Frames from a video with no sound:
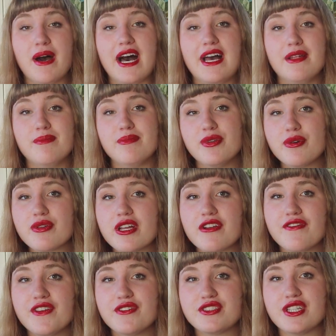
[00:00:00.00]
but
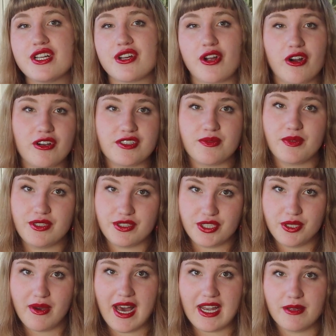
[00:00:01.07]
nuclear fusion occurs when
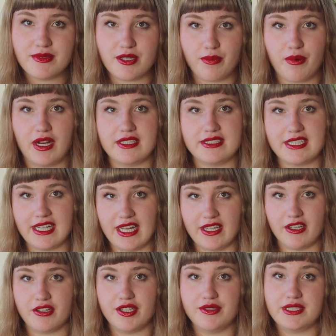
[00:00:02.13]
two atoms are pressed
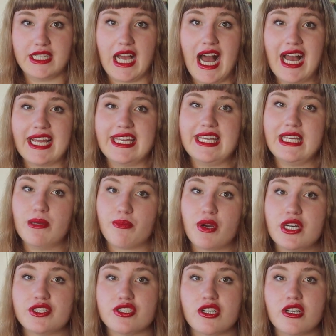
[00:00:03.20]
together using high heat and
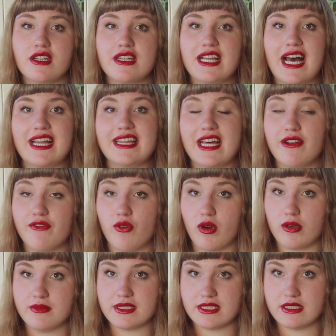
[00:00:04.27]
pressure that then
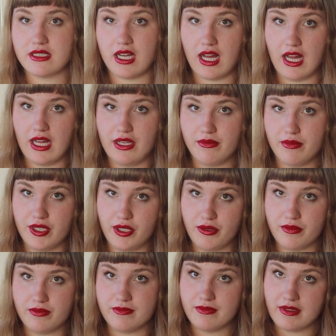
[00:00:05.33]
forms a
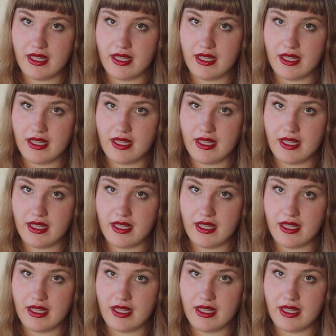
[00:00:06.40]
new